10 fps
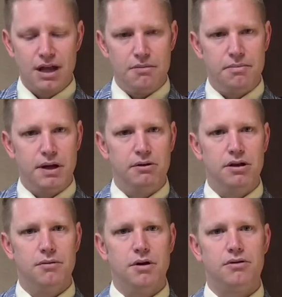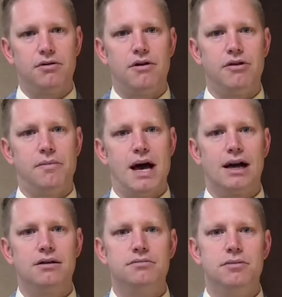and peeling the muscles off the
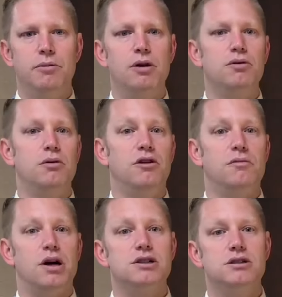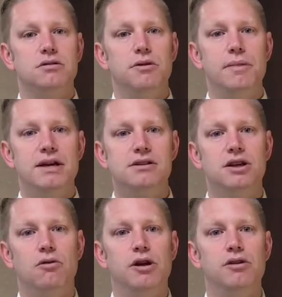back, but we don't do it as much. And we
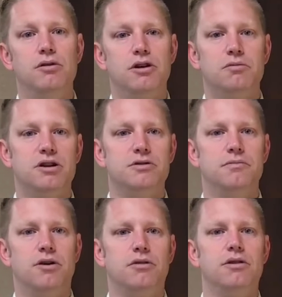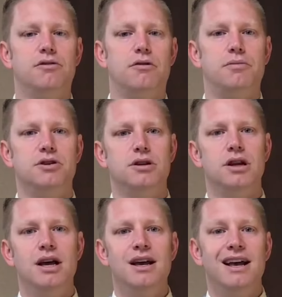basically only do as much muscle
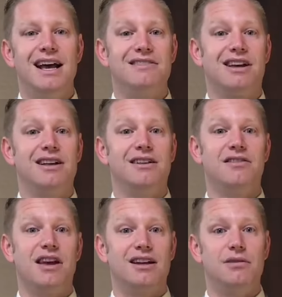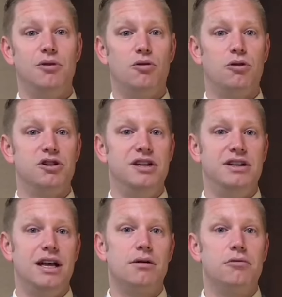disruption as like a discectomy or
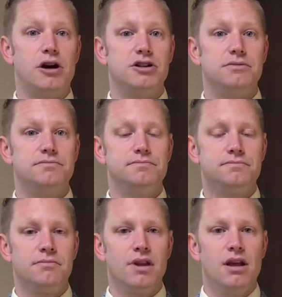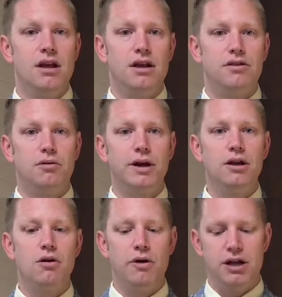decompression. And so we
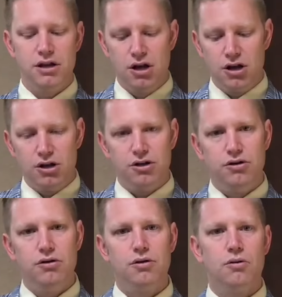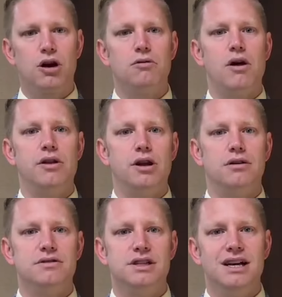can go in, do the work around the
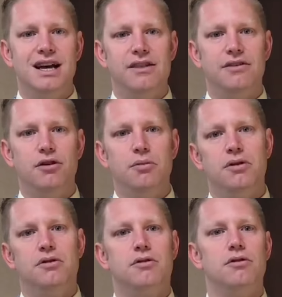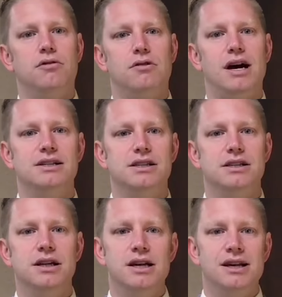nerves, and then still put the screws and rods
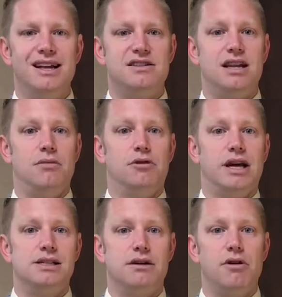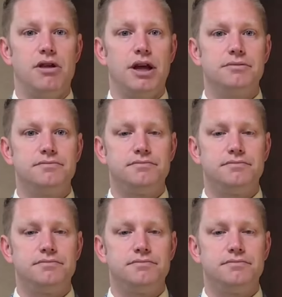in and stabilize everything.